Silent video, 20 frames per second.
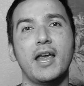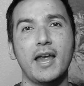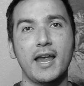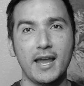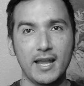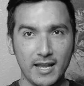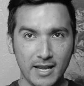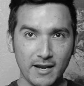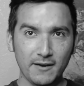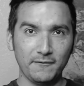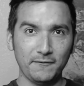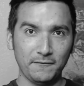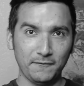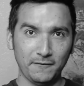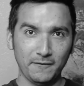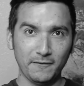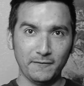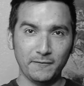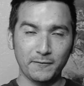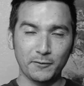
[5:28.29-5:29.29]
enough
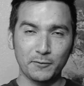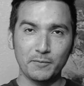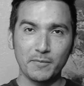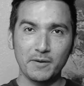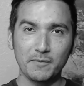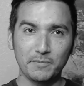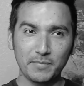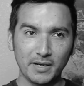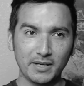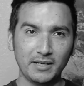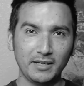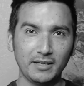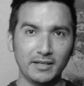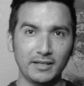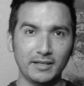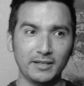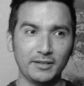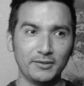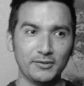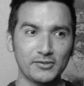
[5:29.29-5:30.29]
for my body
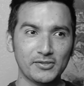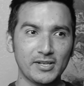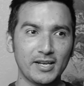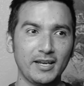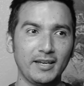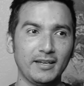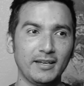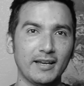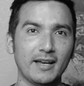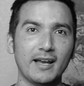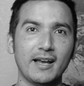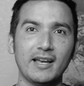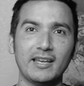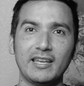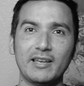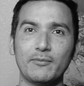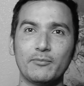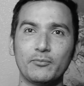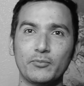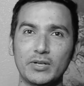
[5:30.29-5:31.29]
to say I
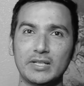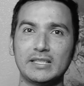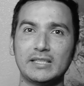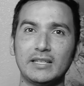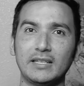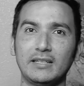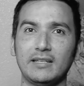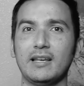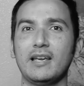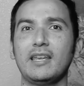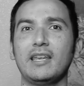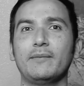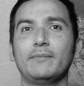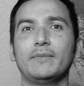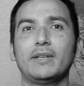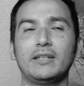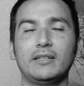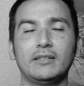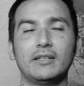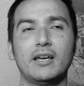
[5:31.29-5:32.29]
am rested, I am
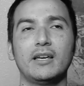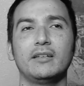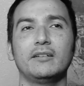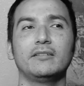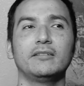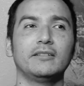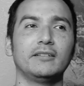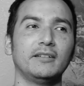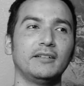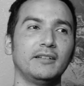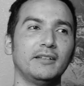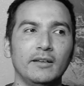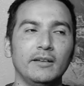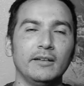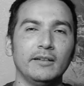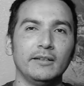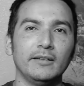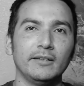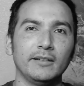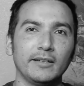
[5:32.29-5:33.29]
not tired.
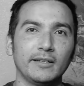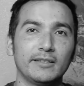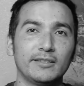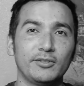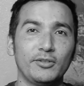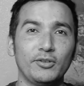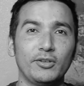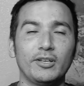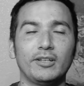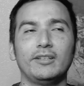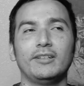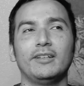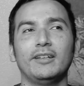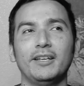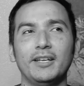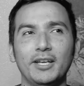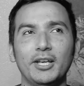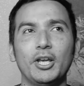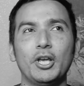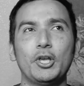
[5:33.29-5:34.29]
Because
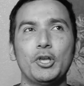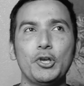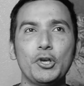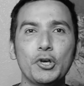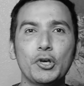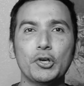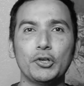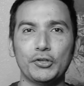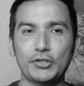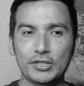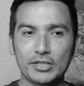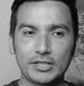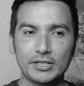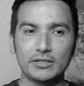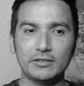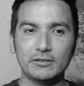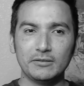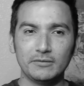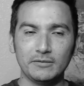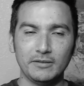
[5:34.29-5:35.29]
you could
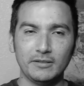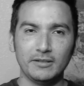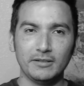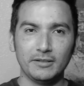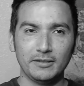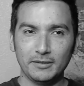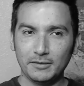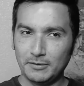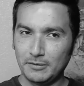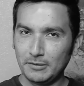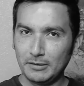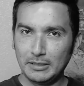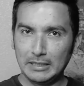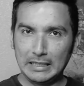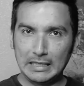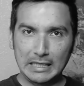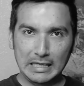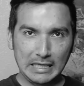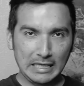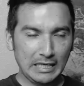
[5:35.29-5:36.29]
still
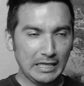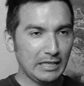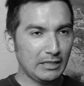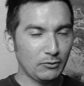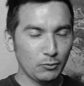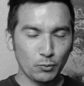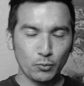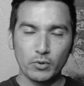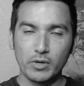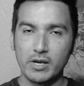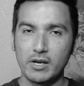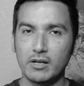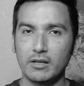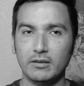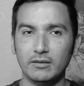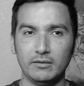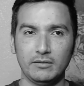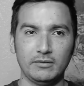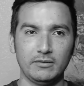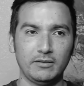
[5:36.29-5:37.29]
eat
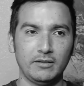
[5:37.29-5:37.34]
well,